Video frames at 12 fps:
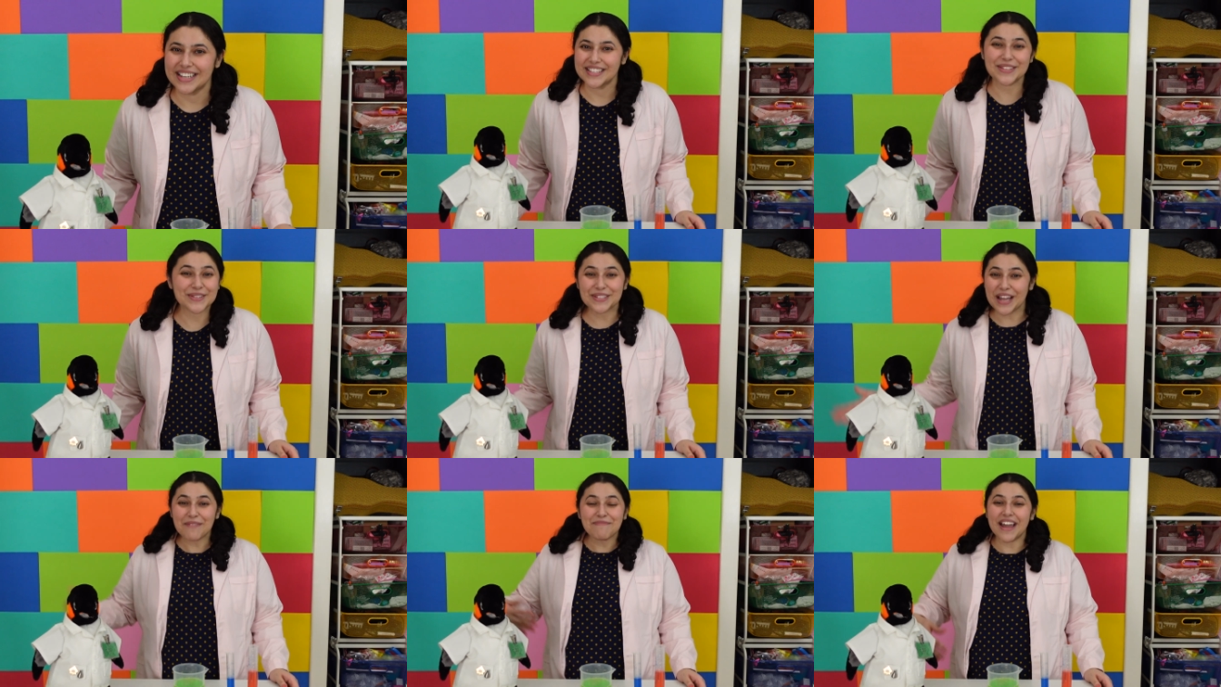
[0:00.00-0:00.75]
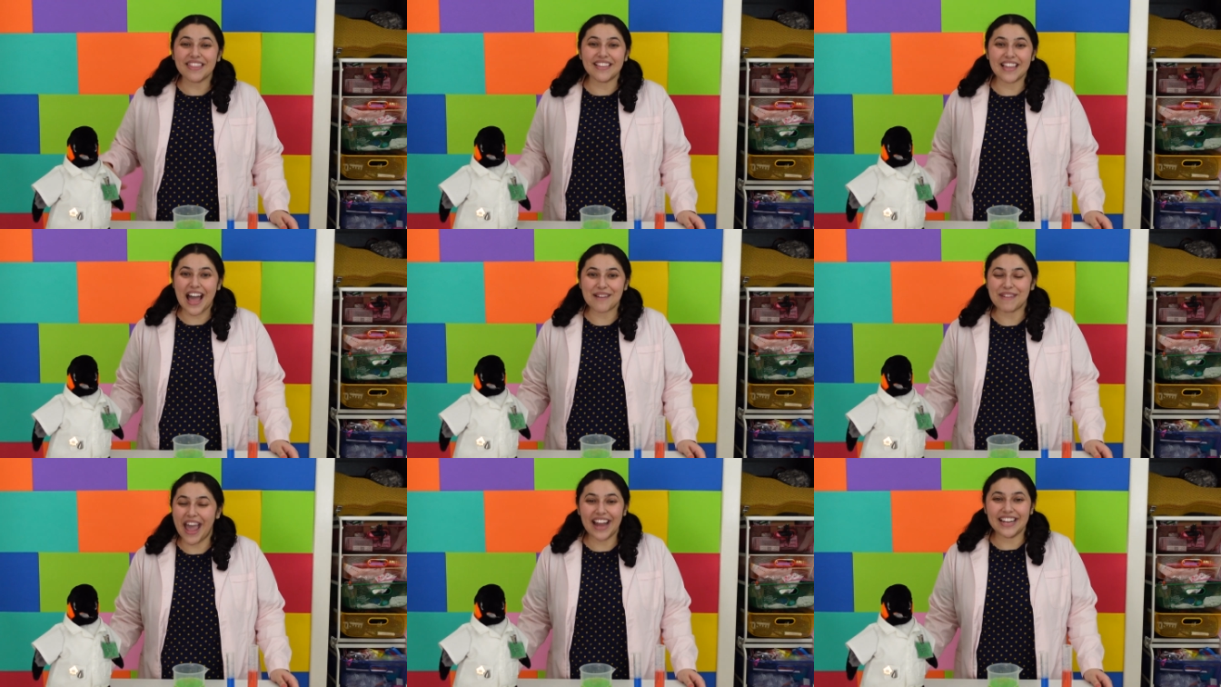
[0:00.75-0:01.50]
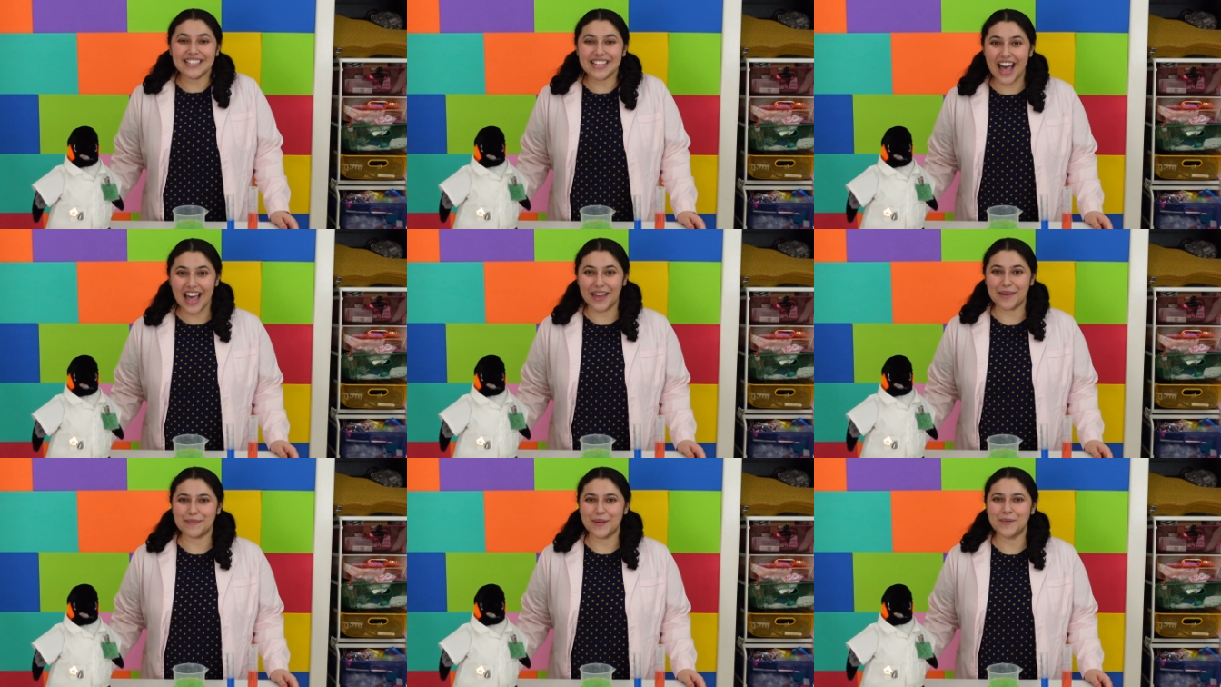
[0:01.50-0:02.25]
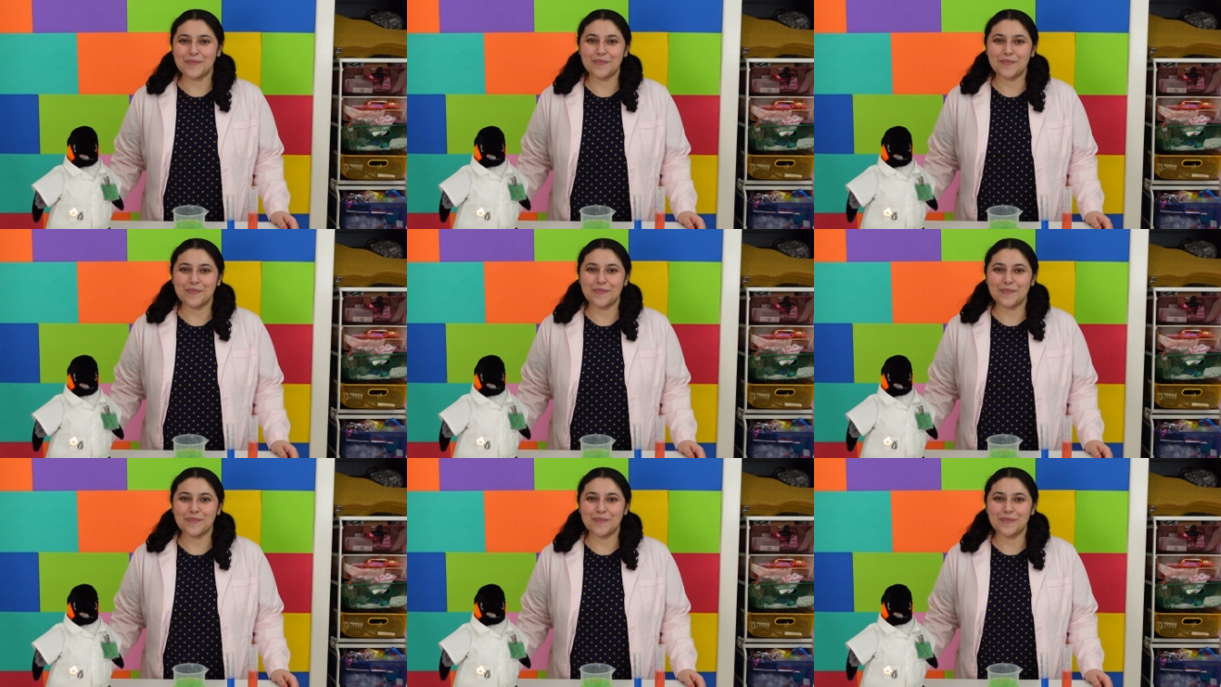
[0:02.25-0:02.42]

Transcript: So stop by the lab anytime.